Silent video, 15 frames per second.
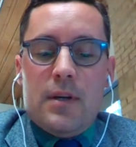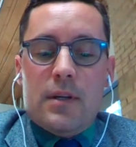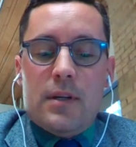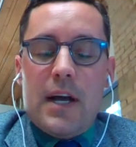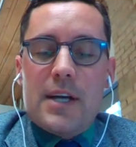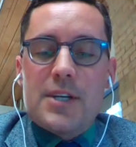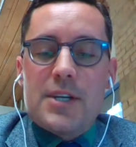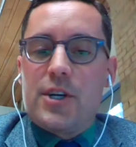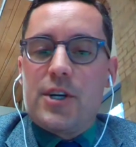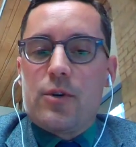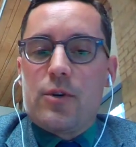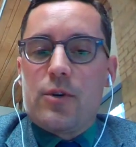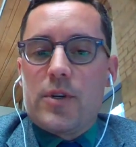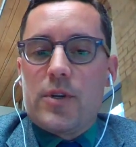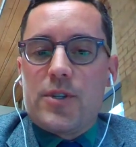last year
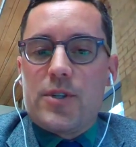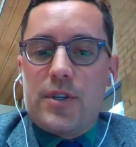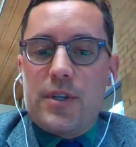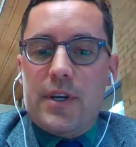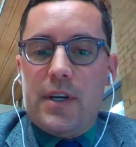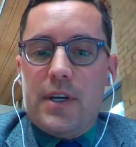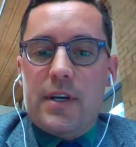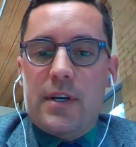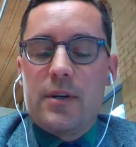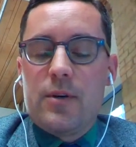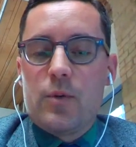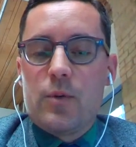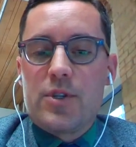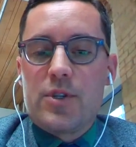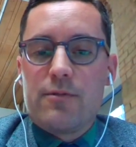was the
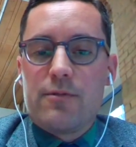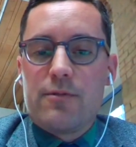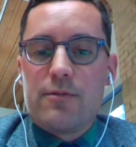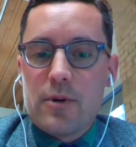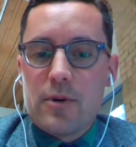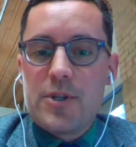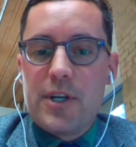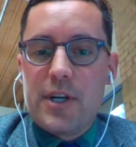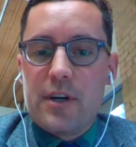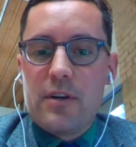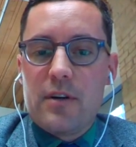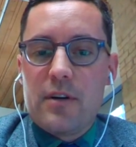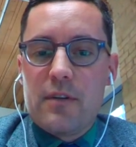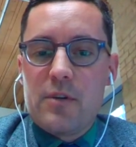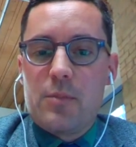first year
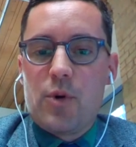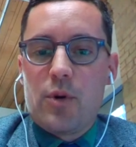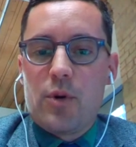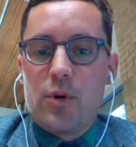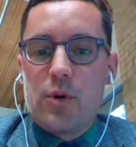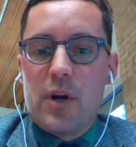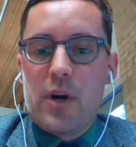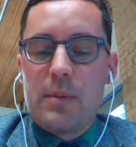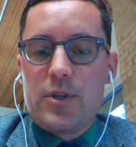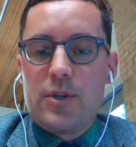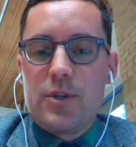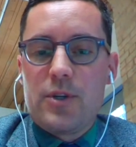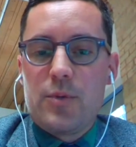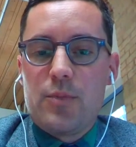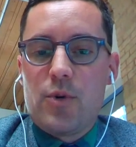of the program. It was a
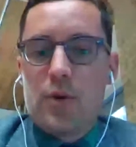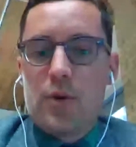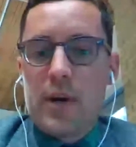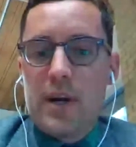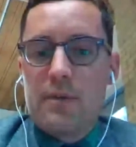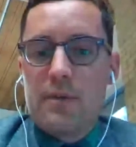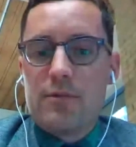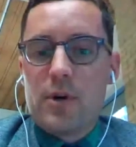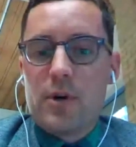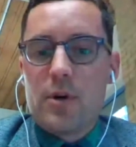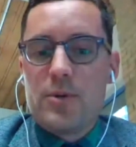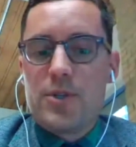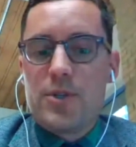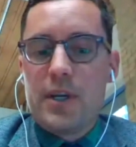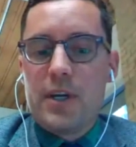new program for
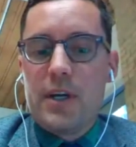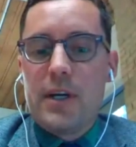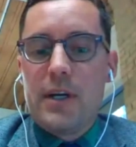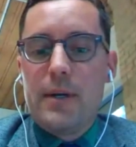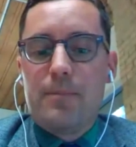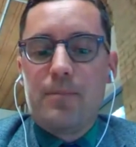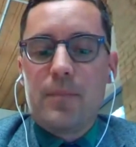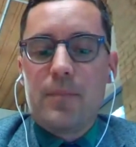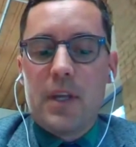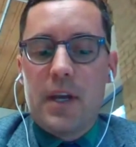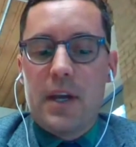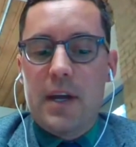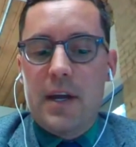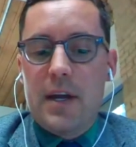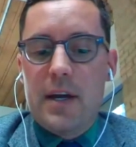OCE,
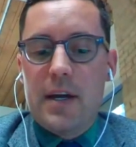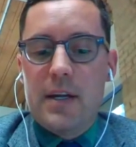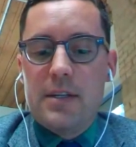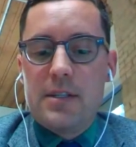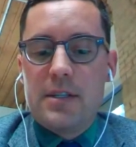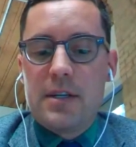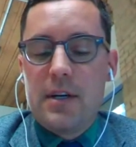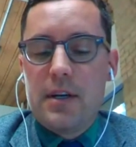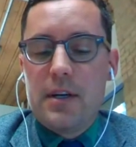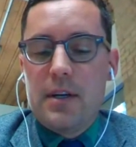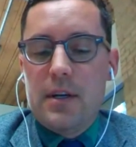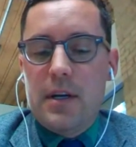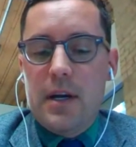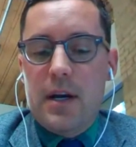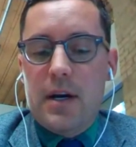and
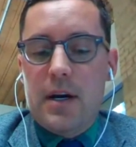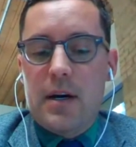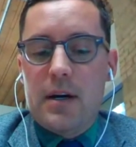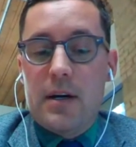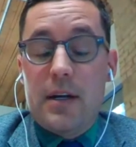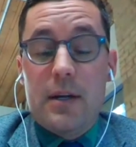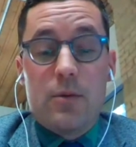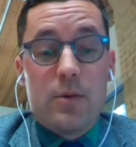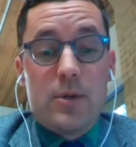it